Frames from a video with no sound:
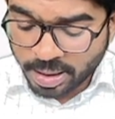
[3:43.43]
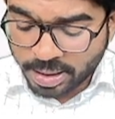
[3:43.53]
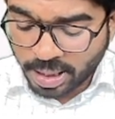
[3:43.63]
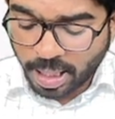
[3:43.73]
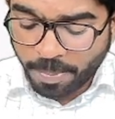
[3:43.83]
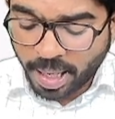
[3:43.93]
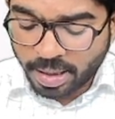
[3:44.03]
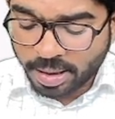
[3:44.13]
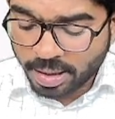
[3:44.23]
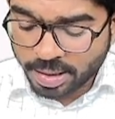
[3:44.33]
general
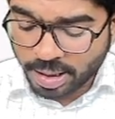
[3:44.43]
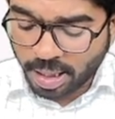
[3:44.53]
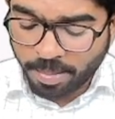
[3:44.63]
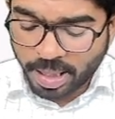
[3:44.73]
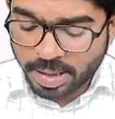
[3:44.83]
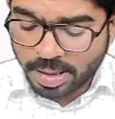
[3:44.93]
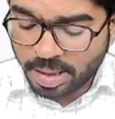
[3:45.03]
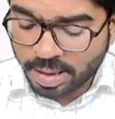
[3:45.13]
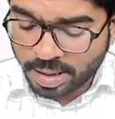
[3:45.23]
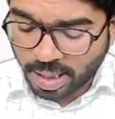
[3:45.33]
path, general
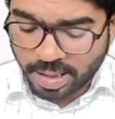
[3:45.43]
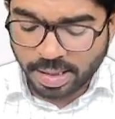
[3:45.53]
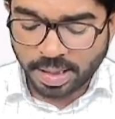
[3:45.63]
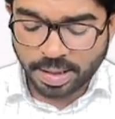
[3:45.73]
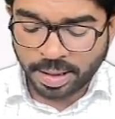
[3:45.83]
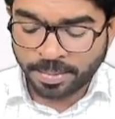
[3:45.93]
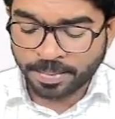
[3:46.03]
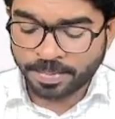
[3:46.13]
medicine, general surgery,